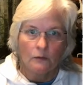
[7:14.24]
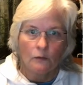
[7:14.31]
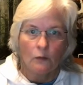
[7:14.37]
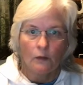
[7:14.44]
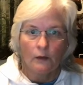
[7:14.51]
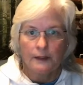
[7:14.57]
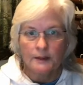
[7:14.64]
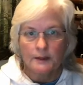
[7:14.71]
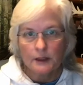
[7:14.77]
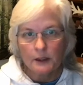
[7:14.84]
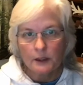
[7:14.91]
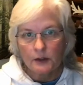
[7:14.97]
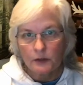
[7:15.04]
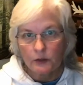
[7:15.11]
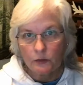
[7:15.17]
what it's going
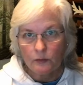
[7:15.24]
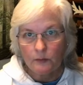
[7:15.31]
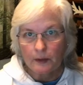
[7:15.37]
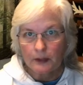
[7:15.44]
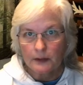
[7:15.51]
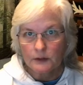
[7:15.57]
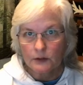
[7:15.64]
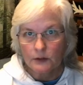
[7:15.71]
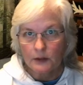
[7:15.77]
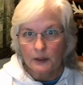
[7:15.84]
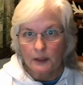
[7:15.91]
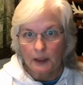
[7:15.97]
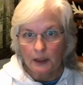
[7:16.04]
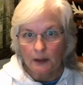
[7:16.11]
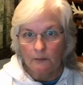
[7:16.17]
to do based on the
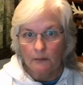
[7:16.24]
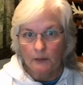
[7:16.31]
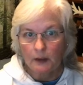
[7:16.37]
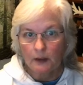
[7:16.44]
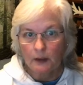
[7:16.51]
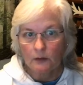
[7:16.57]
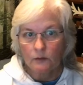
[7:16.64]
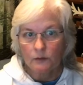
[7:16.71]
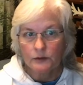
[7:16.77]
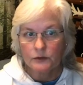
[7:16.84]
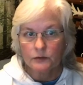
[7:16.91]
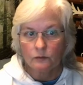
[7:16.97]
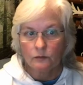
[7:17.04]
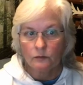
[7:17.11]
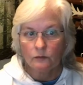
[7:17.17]
name, in other
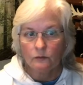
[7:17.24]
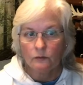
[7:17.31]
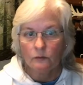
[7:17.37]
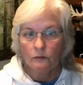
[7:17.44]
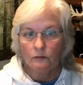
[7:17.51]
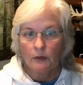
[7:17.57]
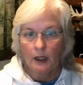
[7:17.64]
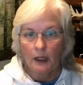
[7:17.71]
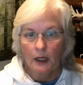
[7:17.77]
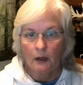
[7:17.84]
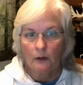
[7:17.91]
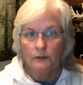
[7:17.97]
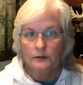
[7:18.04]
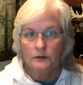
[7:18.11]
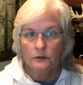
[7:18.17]
words,
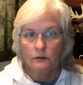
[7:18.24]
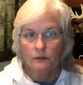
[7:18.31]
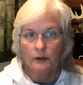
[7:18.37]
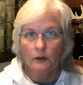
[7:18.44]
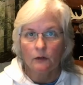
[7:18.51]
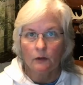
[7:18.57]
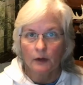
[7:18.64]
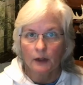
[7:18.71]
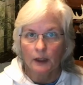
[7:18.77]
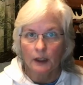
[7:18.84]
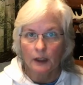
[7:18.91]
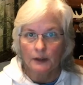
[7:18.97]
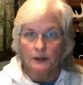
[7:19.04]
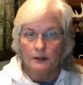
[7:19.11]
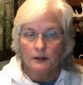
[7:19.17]
how it's going to
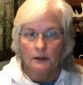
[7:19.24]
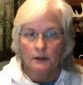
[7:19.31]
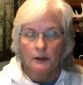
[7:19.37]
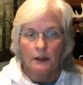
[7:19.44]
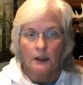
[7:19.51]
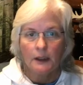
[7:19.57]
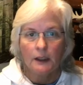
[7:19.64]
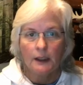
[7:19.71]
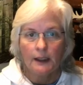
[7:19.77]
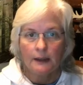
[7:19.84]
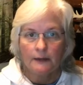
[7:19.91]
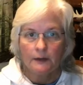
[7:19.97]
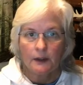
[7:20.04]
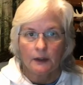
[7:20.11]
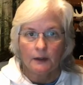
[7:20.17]
organize,
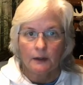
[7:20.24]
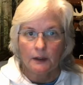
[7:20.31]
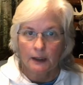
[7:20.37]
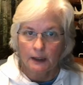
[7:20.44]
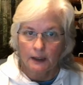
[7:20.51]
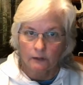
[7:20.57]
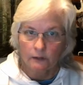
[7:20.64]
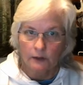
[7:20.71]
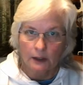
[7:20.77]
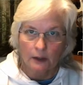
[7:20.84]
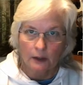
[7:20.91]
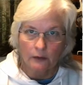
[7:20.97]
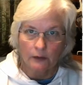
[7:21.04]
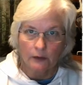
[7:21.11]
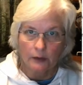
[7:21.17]
and then how to
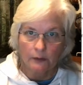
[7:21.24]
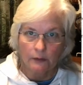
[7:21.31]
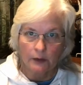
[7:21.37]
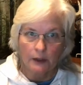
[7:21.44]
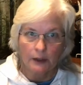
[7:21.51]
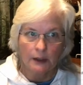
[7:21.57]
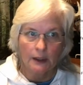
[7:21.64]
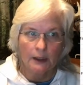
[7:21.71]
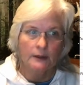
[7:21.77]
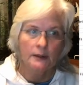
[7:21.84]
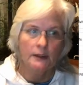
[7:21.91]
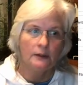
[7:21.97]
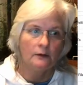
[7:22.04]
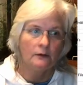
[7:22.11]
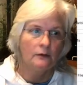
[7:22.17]
color code it, and
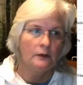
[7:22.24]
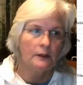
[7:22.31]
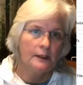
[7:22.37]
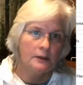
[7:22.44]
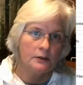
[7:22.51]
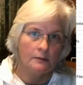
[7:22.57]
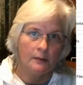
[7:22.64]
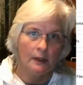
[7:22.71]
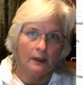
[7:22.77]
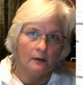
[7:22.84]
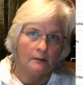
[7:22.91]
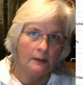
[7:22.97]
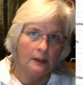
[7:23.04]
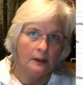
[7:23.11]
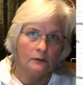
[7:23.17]
then teach them how to
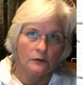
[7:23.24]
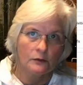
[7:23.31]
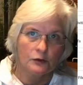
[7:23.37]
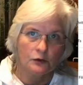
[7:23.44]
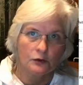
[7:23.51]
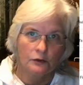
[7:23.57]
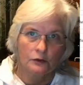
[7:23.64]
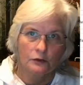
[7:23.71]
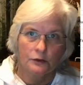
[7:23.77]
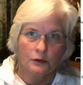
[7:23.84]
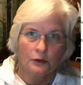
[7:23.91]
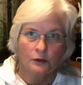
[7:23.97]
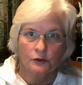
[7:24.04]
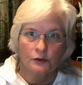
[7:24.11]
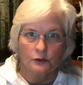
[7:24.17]
make those
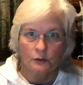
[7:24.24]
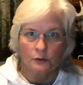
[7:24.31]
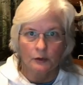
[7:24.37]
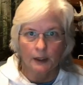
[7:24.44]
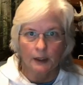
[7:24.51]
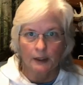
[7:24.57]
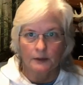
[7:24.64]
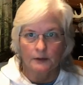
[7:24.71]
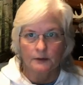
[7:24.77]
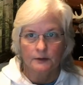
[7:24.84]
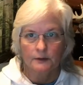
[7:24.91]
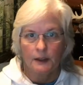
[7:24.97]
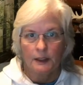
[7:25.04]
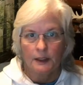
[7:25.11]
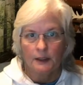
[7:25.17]
starred shortcuts.
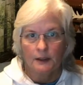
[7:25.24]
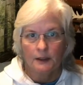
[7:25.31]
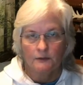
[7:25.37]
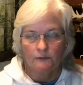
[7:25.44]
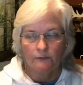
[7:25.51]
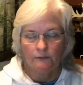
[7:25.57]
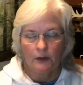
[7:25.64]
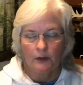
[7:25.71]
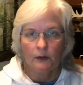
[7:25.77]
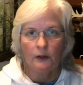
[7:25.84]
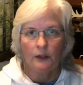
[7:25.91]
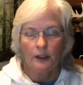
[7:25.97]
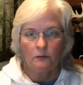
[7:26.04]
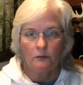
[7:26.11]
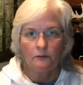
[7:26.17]
That's
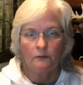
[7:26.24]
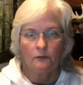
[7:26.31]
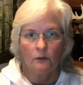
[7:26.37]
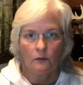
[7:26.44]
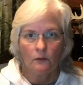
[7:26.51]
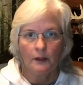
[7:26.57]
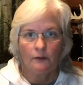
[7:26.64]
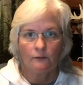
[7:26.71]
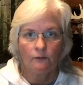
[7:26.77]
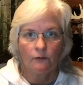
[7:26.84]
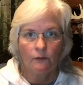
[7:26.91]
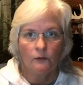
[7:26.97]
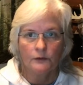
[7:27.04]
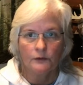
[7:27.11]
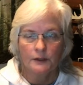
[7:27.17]
very helpful in
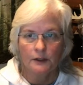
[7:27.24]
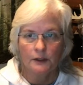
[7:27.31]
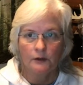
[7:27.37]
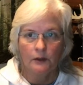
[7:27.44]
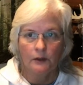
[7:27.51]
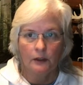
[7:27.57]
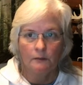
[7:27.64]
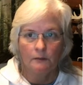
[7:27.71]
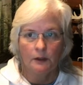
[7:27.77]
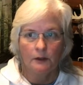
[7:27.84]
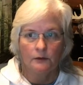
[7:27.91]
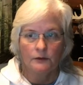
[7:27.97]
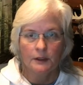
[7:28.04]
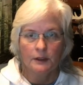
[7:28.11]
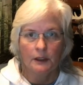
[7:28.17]
folders that they're going to be
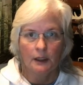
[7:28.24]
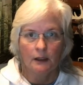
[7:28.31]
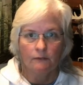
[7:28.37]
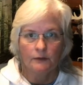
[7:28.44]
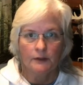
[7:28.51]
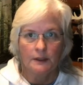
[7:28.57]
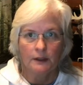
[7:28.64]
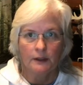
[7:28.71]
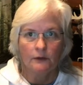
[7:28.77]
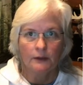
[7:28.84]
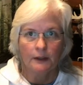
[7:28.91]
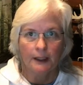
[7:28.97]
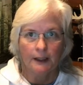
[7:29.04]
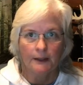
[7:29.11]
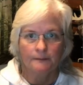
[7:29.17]
using every single
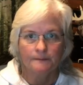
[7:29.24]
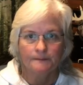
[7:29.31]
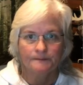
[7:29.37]
day.